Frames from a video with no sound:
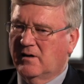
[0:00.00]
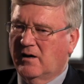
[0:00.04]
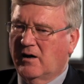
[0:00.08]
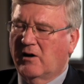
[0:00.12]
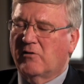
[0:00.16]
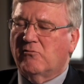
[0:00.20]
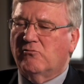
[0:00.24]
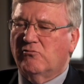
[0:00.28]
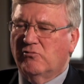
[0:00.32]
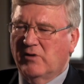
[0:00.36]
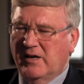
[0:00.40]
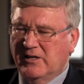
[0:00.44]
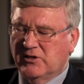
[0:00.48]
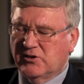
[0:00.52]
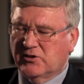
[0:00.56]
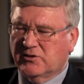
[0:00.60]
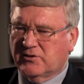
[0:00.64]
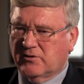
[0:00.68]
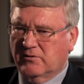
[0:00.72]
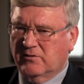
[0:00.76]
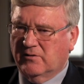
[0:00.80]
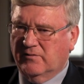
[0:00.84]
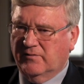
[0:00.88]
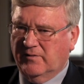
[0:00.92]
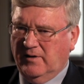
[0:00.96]
a
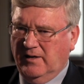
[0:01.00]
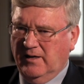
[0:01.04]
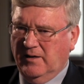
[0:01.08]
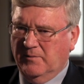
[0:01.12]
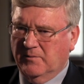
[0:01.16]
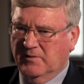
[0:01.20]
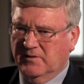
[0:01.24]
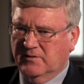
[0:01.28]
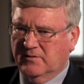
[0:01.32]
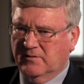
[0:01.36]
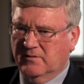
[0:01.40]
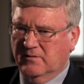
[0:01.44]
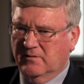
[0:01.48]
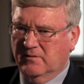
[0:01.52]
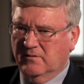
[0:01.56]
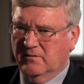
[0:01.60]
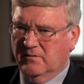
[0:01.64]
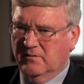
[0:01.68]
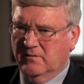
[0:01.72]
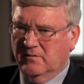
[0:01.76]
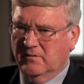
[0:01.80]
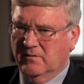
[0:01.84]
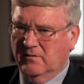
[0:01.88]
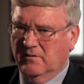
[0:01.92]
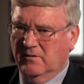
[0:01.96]
register of claimants
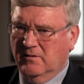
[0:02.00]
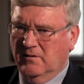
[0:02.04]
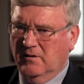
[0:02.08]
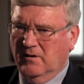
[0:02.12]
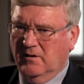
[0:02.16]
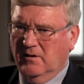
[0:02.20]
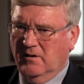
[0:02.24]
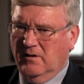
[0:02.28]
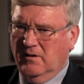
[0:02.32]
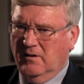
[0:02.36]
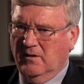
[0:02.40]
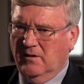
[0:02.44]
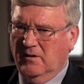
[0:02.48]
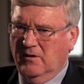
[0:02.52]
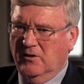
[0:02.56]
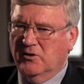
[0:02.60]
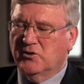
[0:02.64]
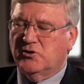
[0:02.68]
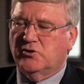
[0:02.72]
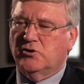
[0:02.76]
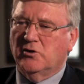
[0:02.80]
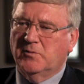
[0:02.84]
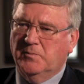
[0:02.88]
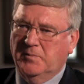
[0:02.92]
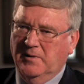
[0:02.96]

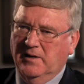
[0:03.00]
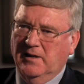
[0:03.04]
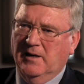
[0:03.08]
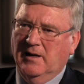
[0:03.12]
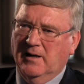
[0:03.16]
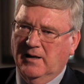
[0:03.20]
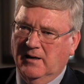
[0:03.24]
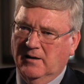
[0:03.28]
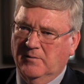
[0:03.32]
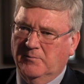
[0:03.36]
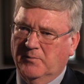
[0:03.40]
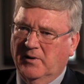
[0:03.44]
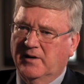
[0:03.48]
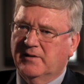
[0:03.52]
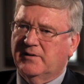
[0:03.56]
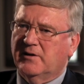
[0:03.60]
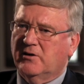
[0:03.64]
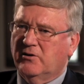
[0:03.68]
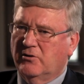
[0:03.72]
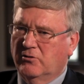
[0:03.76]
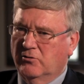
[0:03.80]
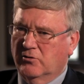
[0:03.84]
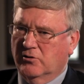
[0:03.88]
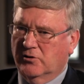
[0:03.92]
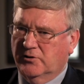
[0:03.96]
should be held by the
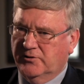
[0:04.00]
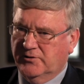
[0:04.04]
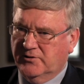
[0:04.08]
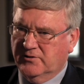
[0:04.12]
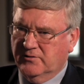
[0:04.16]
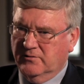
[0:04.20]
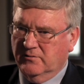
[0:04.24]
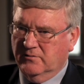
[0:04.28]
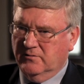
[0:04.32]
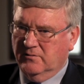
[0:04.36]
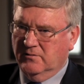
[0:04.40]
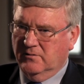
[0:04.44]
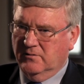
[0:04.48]
courts,